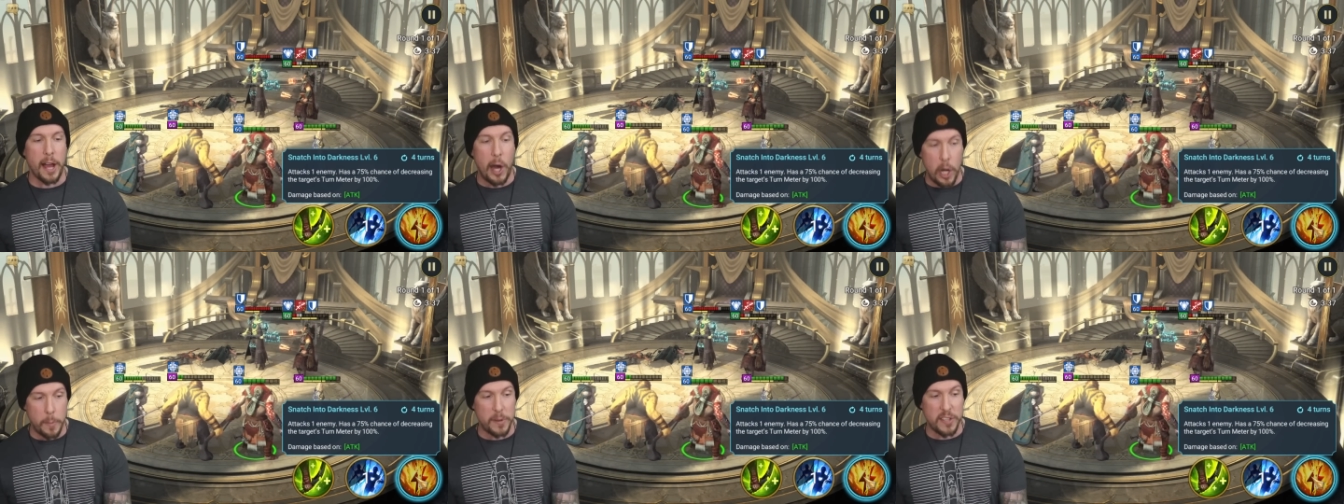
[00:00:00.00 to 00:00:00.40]

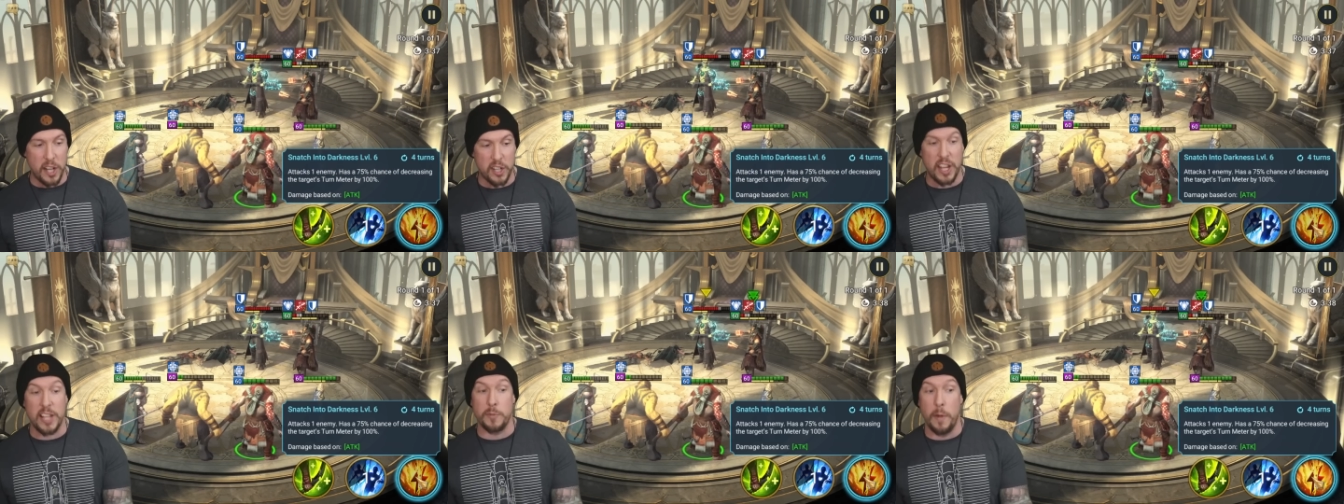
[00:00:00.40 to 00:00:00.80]

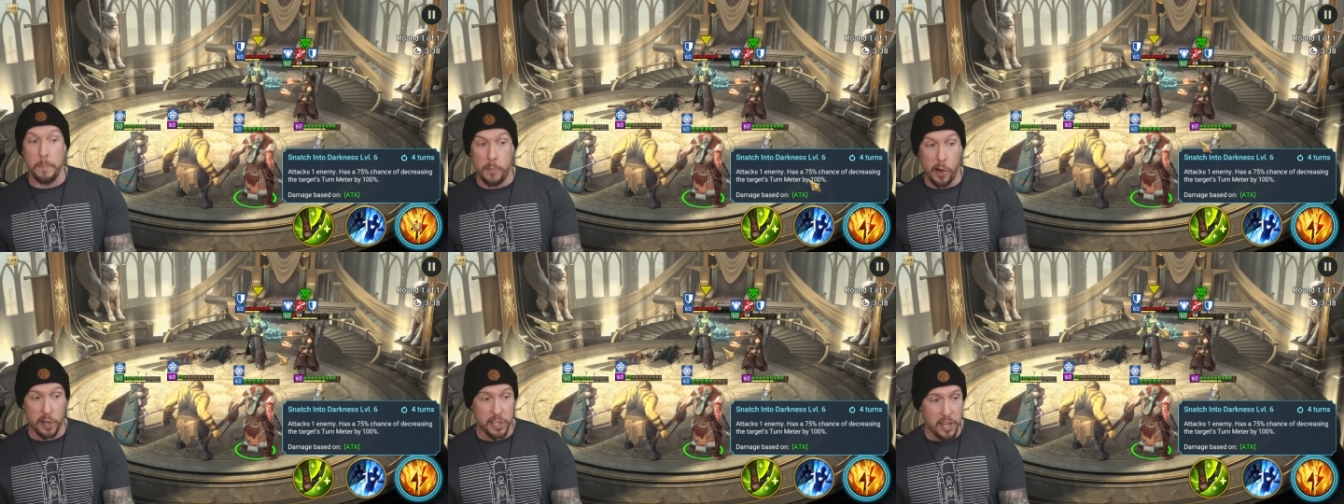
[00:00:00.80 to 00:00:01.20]
100% chance when
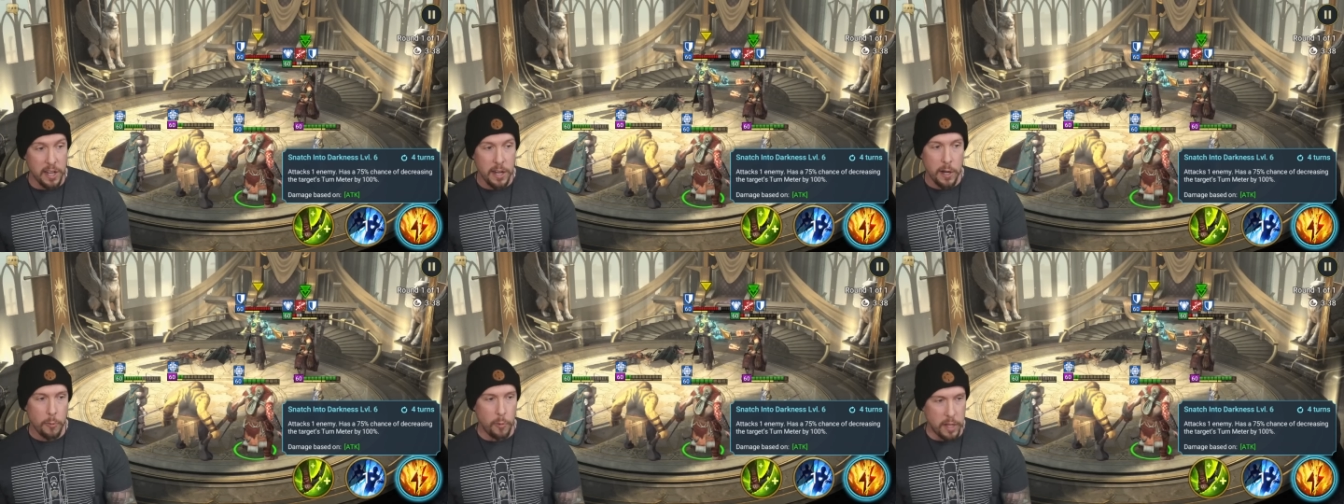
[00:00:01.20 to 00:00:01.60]
booked.
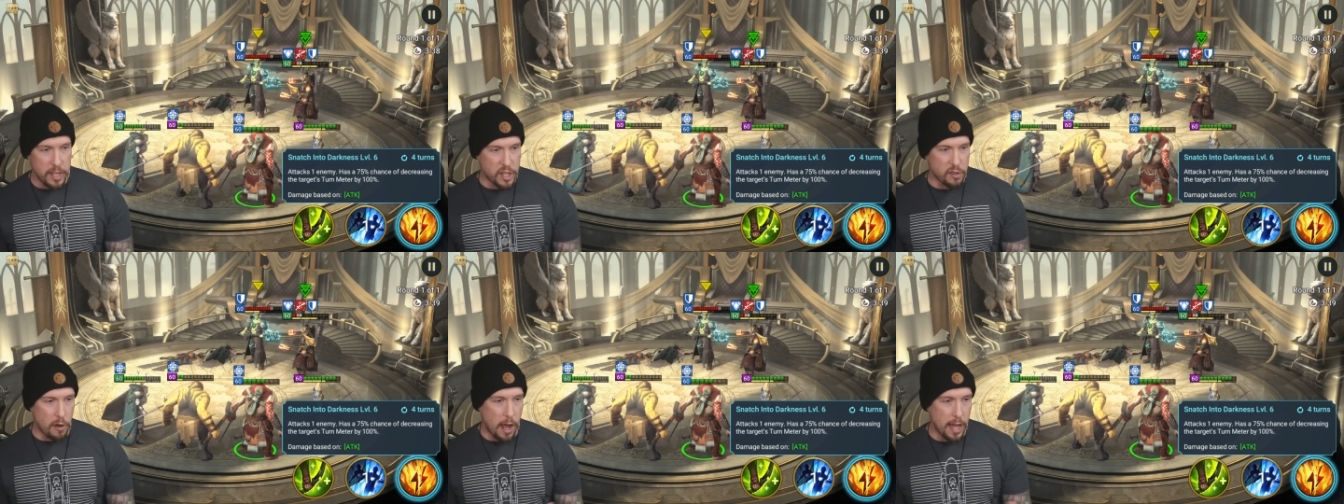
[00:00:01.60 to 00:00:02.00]
Really
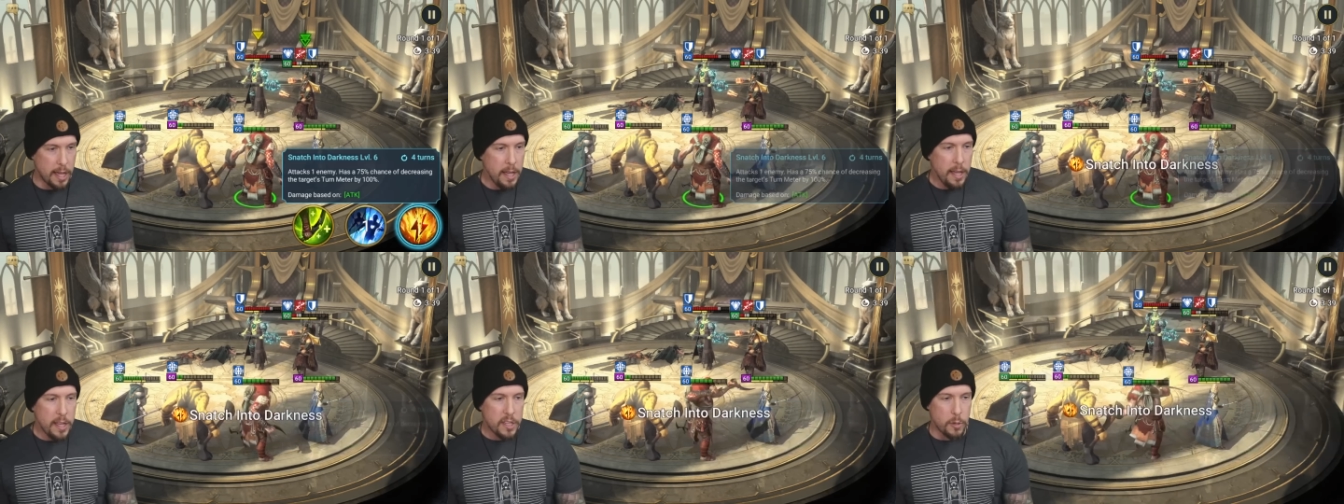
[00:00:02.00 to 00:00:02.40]
strong.
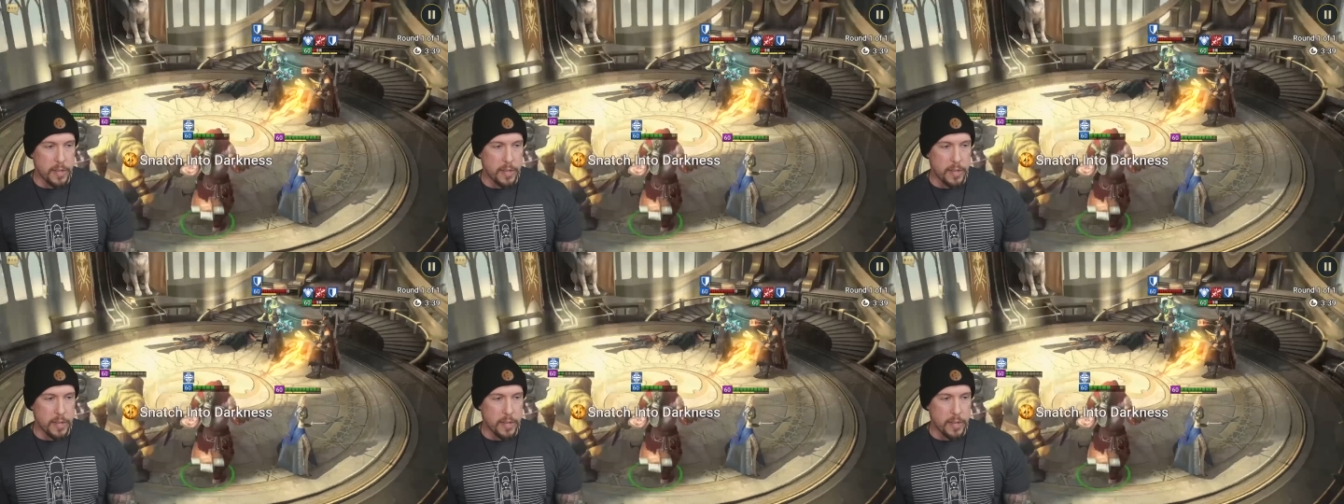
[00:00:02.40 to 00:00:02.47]
So